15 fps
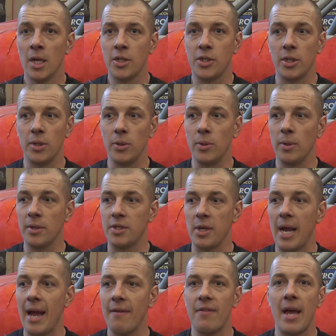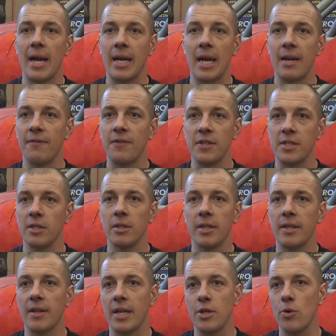To have that kind of
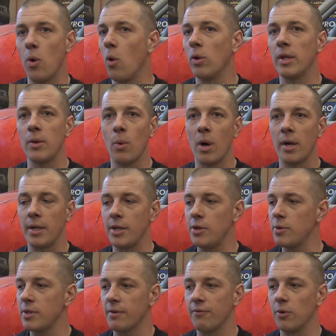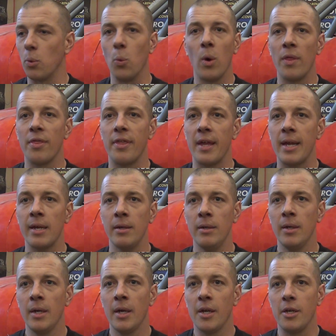facility that you only want to use it for one thing,
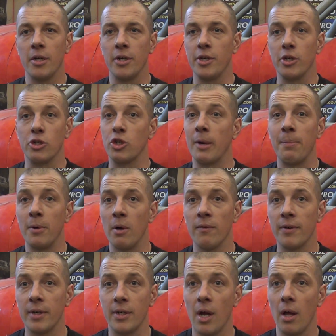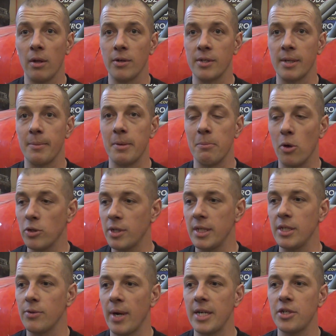you're tripping over dollars. I mean, most of
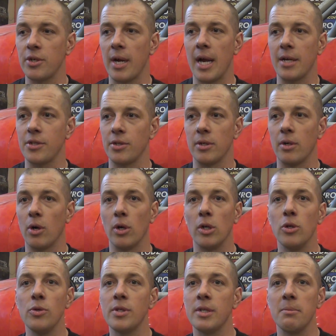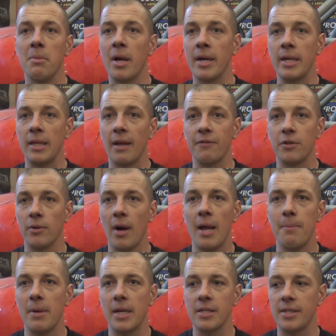these racetracks are losing money left and
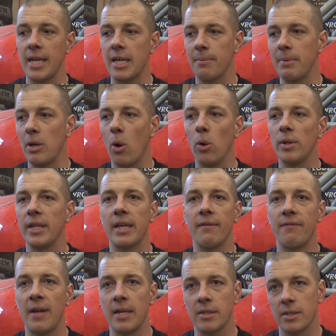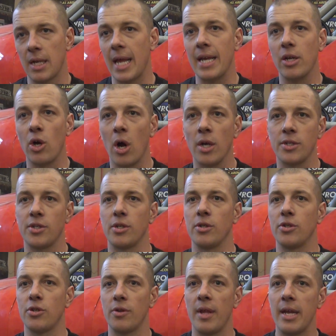right because they can be holding events like
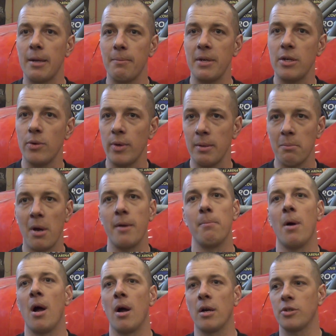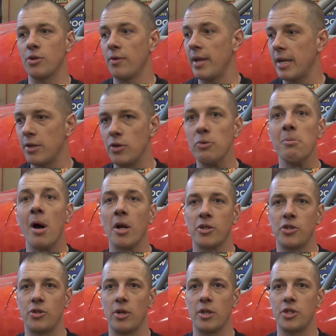concerts, or they can be doing mud bogs, or they can do
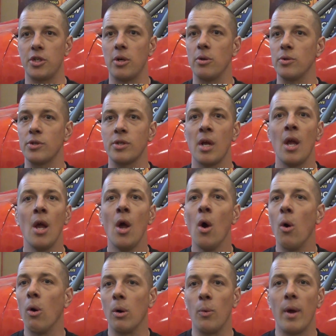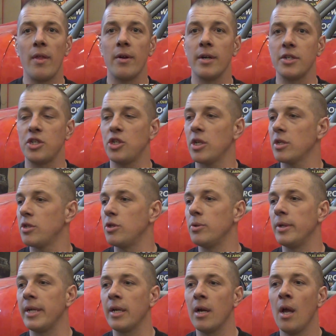monster truck shows, or whether it's just
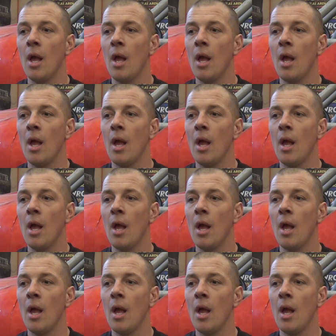doing